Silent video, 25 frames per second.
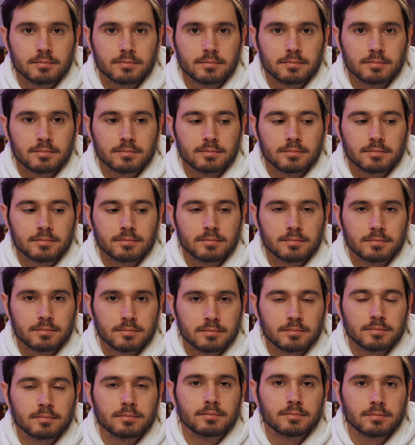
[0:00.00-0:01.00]

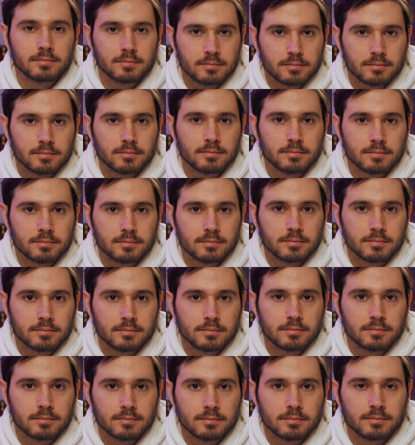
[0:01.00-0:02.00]

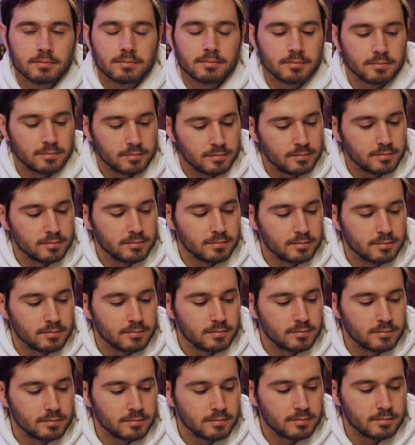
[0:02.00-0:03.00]

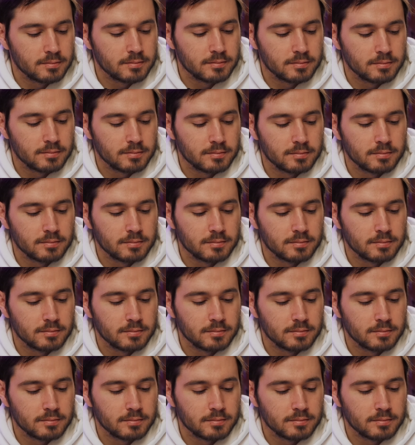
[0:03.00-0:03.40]
[no speech]